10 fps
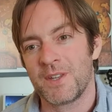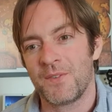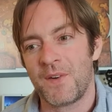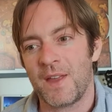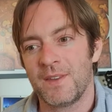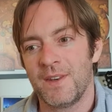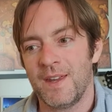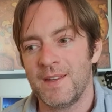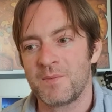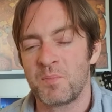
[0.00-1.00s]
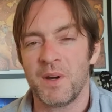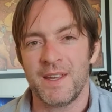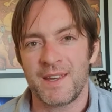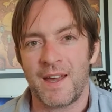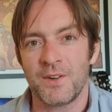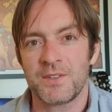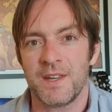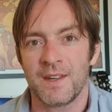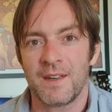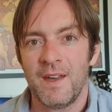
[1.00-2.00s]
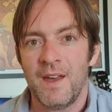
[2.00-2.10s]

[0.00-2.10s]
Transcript: to the fact that it is pretty chaotic,